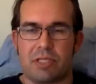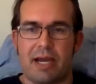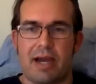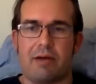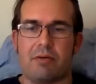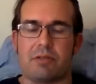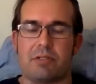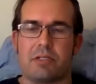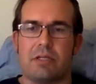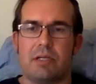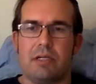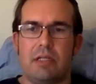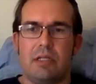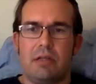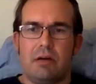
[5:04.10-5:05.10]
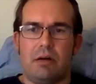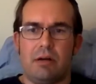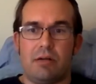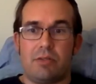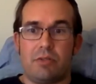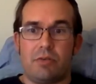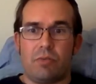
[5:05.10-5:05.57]
doubt
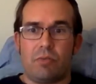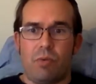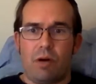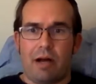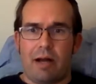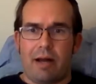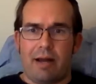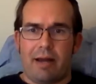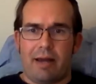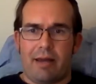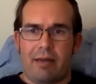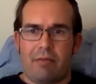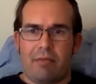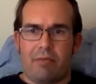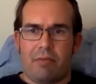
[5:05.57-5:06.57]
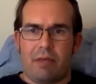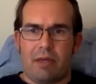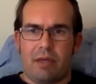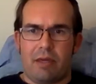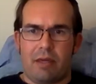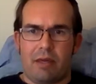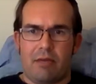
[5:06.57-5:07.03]
onto why
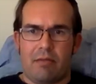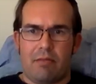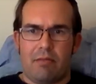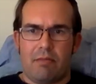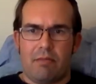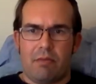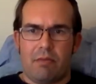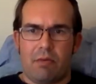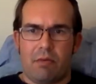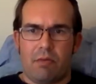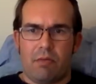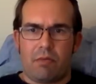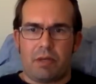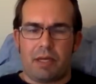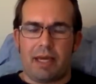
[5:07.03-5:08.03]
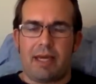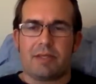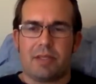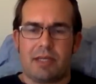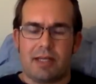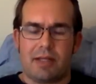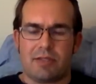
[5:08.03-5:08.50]
the
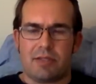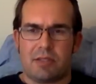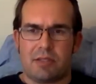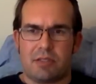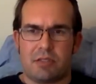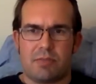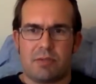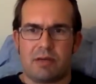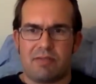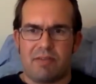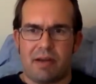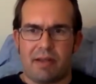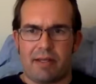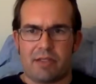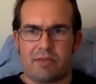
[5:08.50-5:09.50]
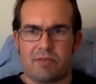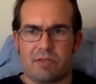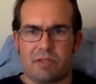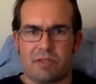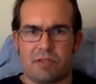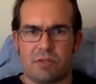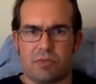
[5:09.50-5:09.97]
case against this as being a violation of
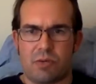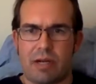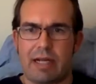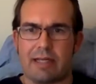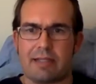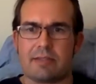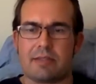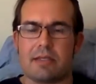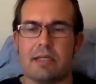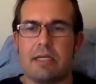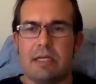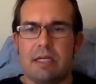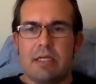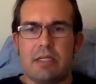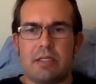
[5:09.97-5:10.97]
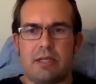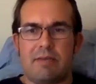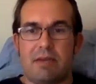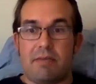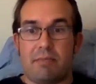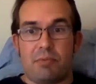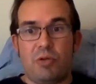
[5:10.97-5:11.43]
citizens' rights doesn't
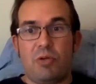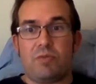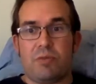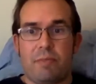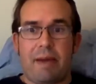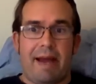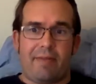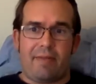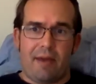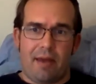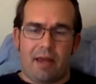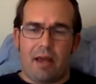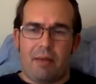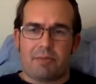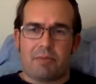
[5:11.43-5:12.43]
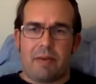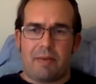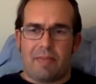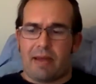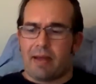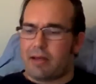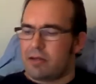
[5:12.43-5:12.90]
have enough proof to back that up to
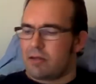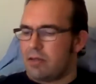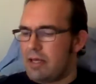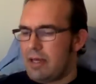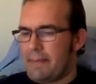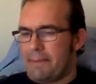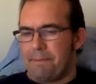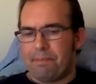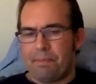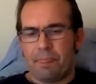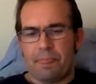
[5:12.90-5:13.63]
make that kind of claim.